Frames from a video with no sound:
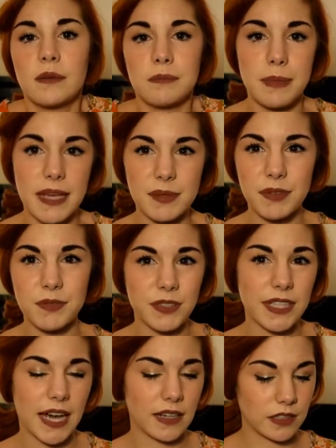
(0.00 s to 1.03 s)
makes me
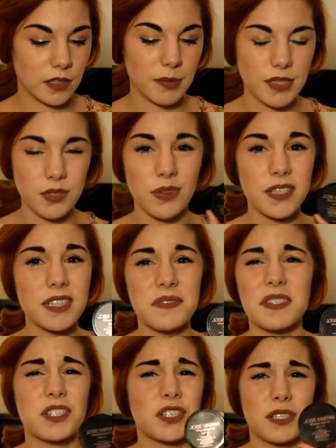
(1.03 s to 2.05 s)
freak out a little bit. So this stuff
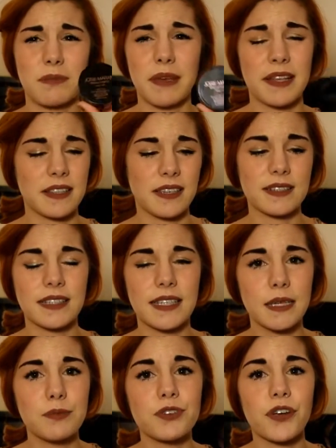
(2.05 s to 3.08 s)
is just amazing because it
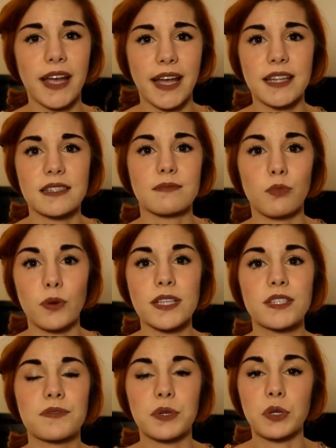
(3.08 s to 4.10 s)
keeps your hands
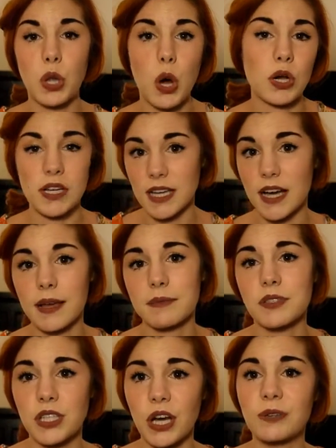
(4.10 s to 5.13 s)
moist for a long time.
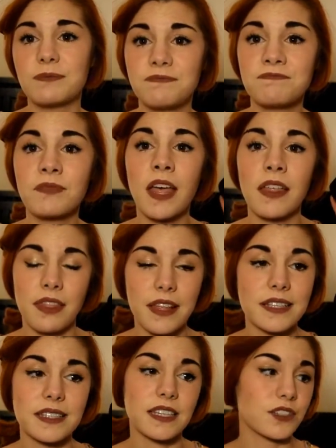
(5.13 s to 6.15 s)
So
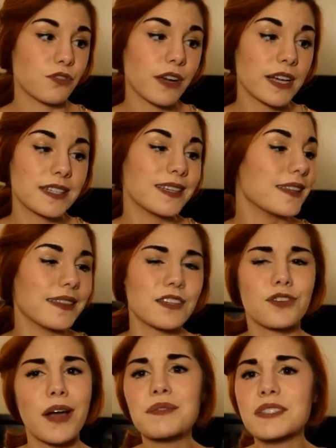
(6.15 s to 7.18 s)
this is great. The
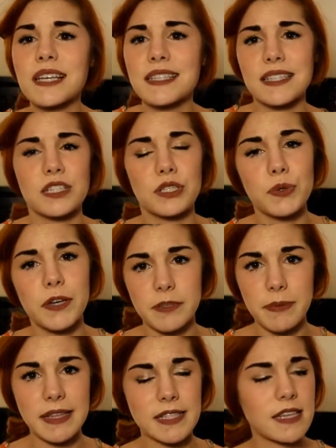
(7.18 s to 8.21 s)
travel size isn't too
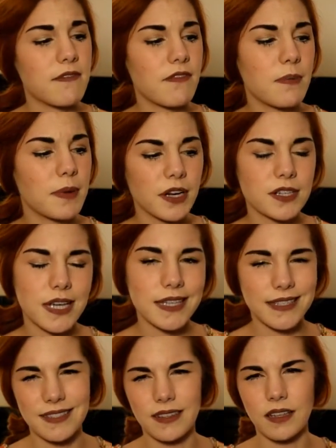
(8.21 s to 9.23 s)
expensive. The bigger
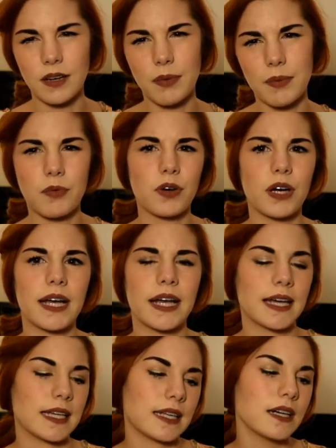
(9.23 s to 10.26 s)
size is a little bit more,
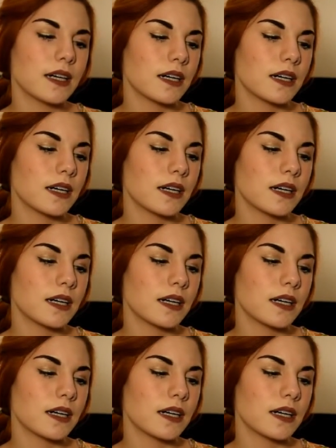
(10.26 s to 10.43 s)
and